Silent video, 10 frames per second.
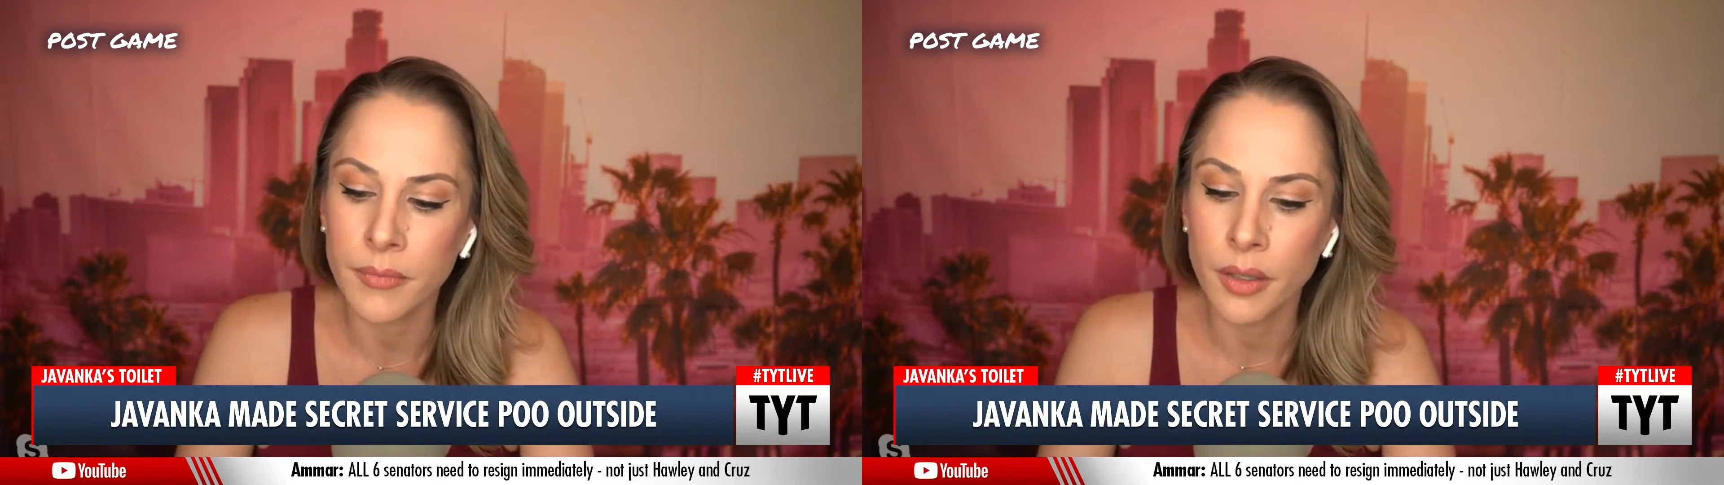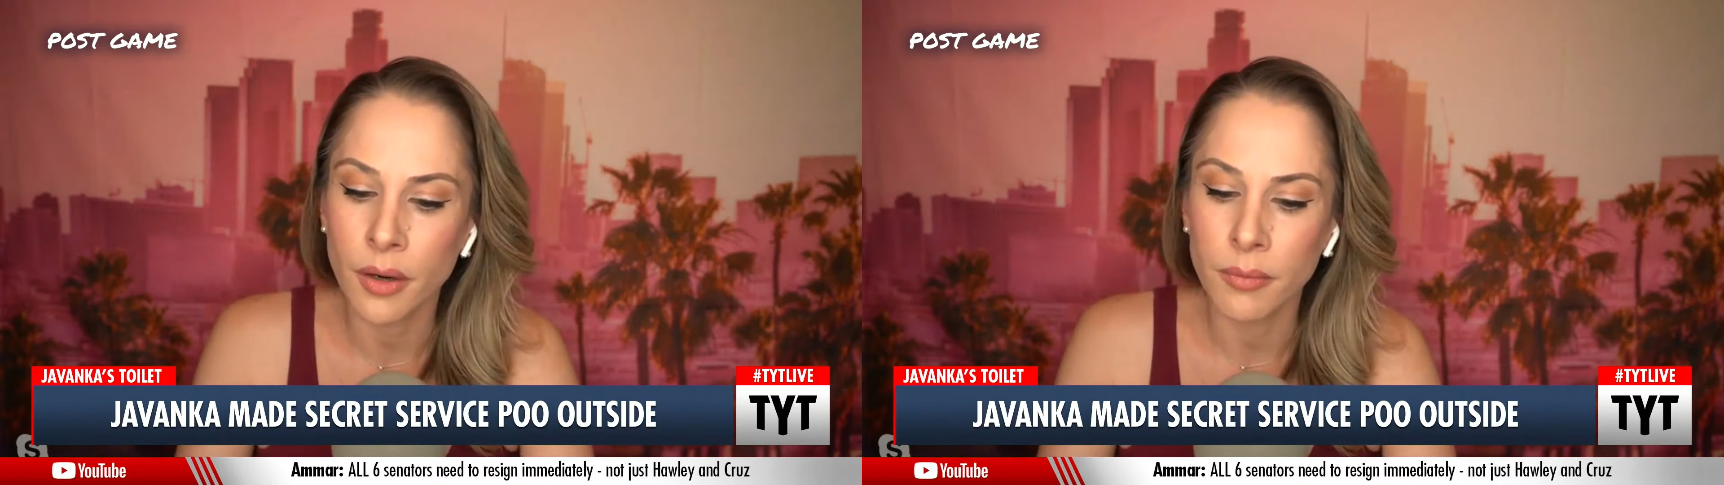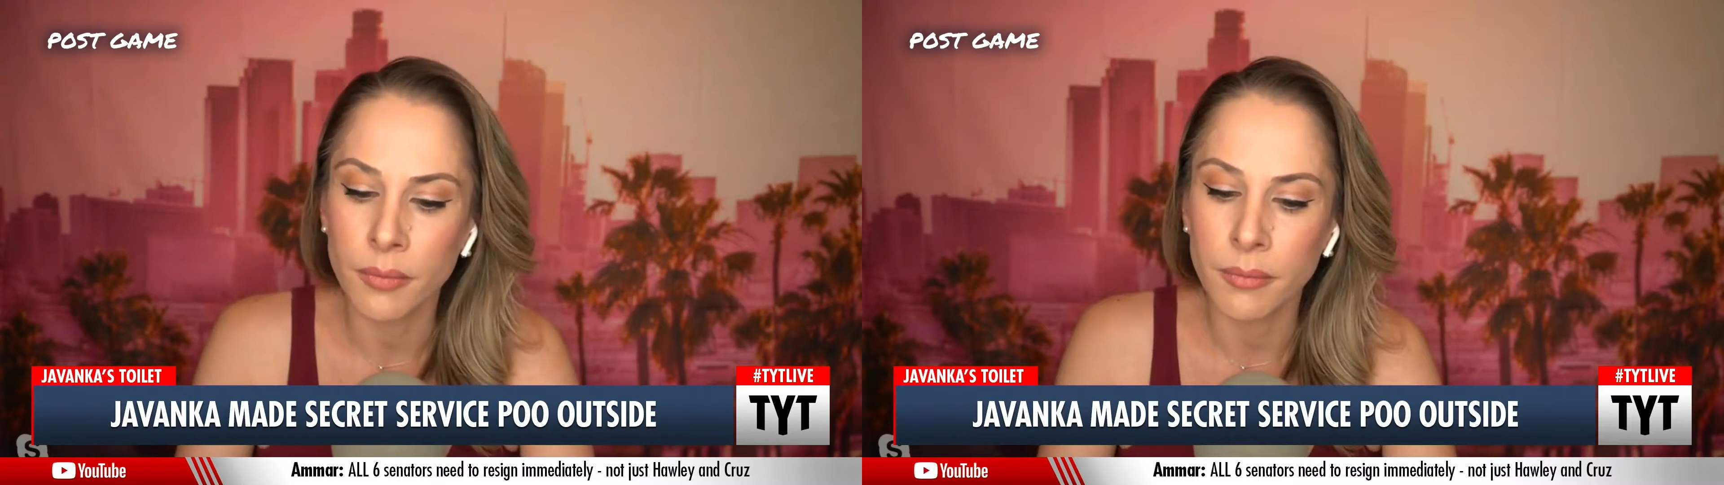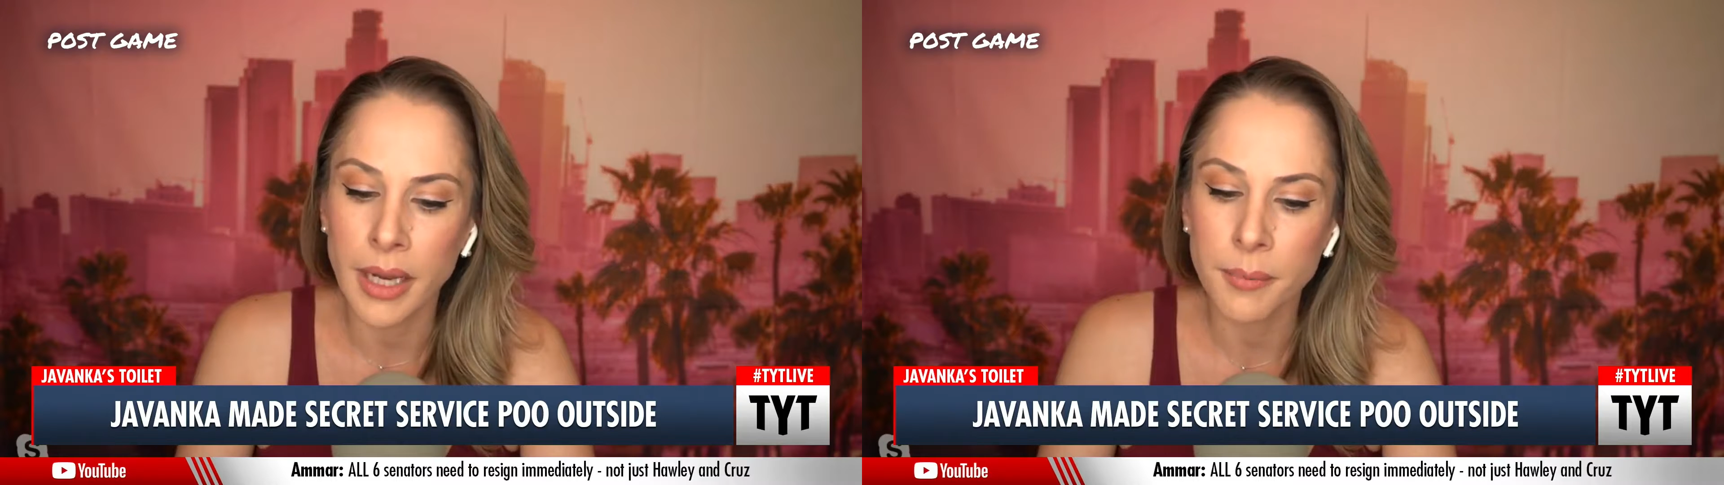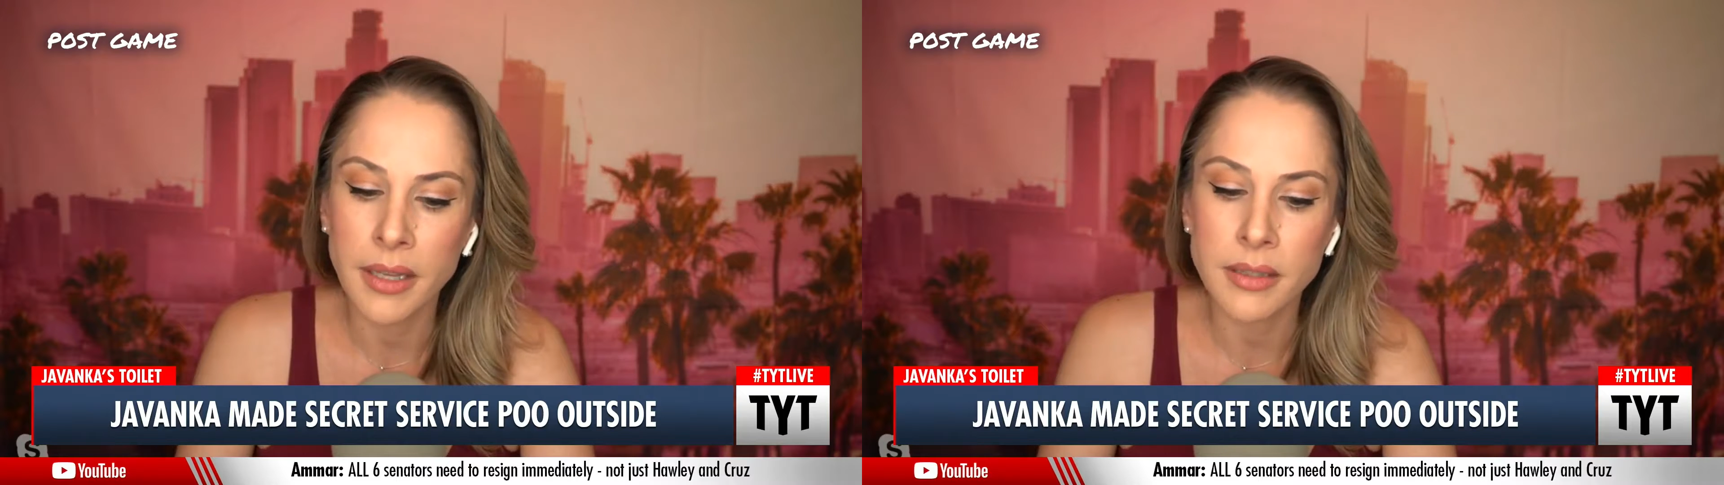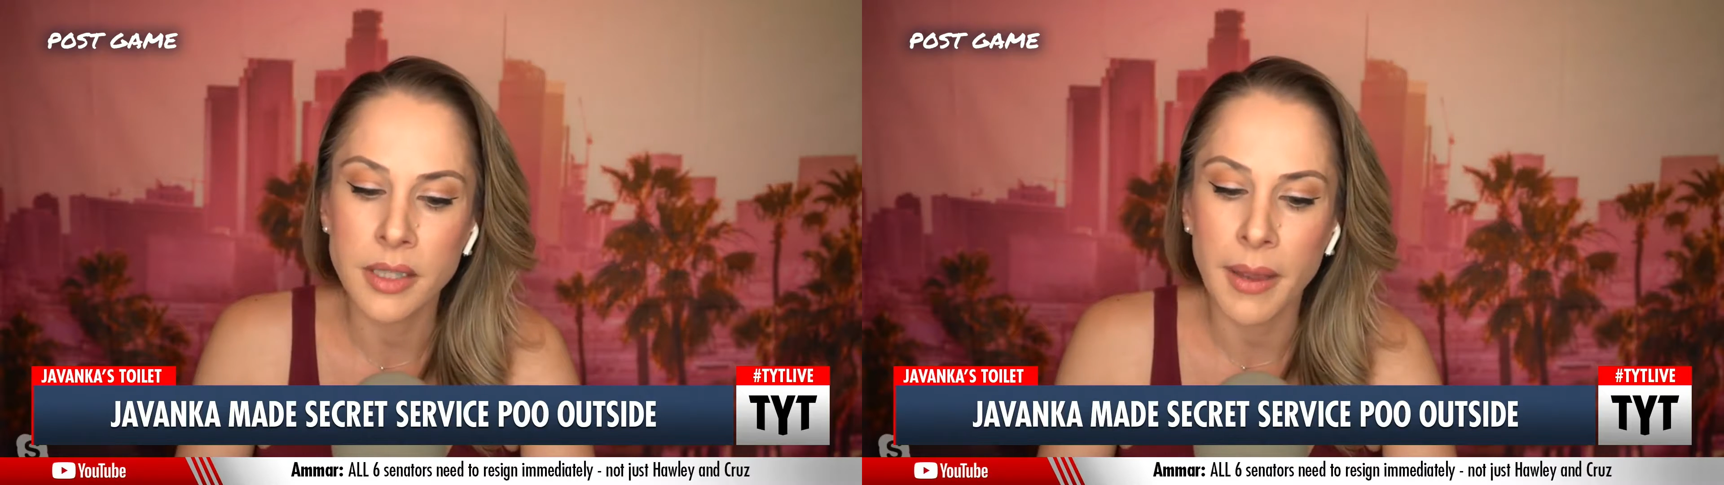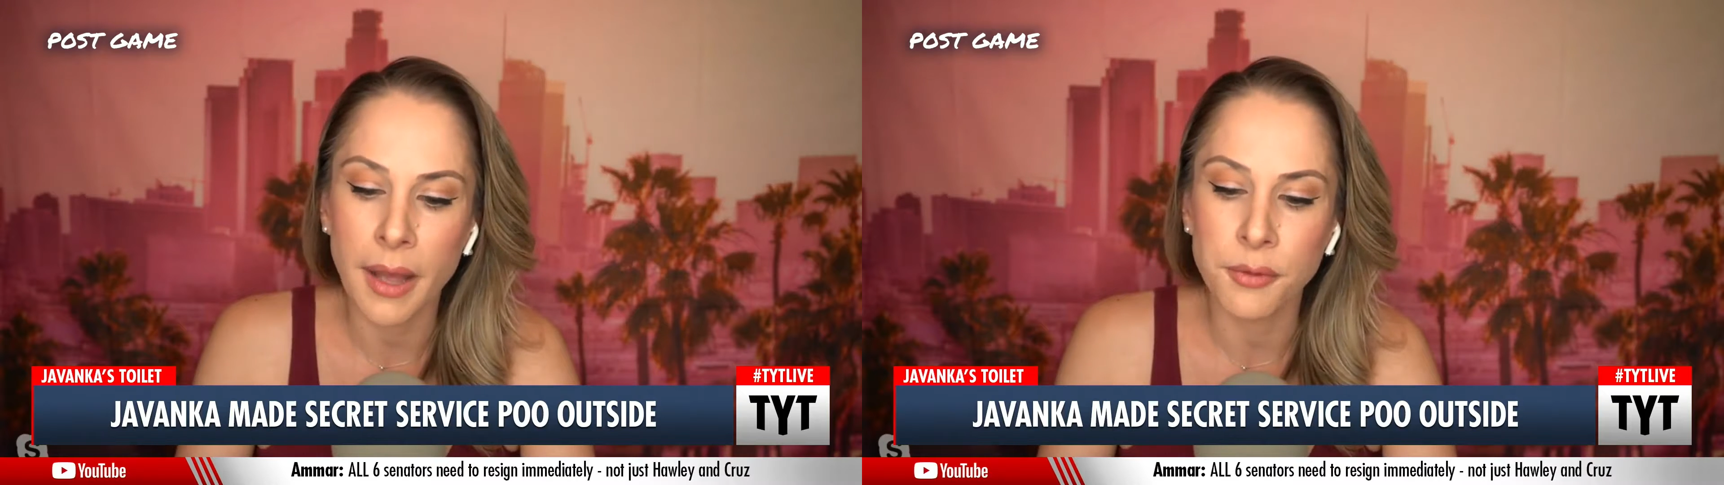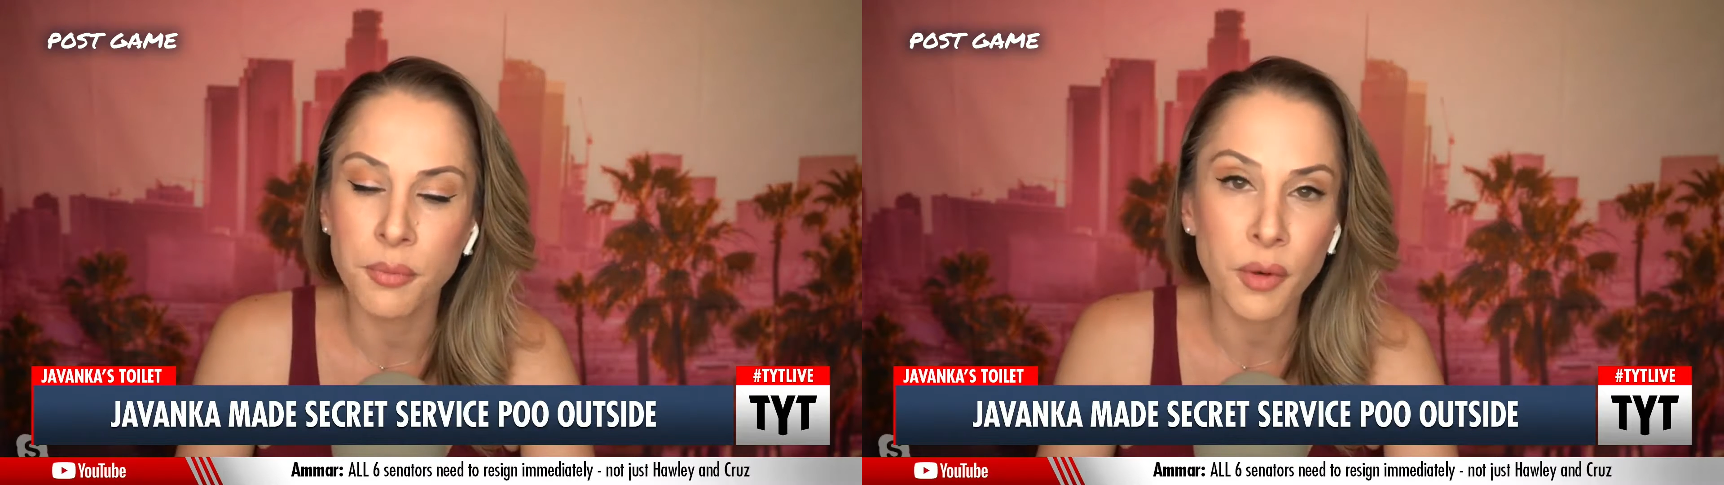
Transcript: you know, Mike Pence's bathroom.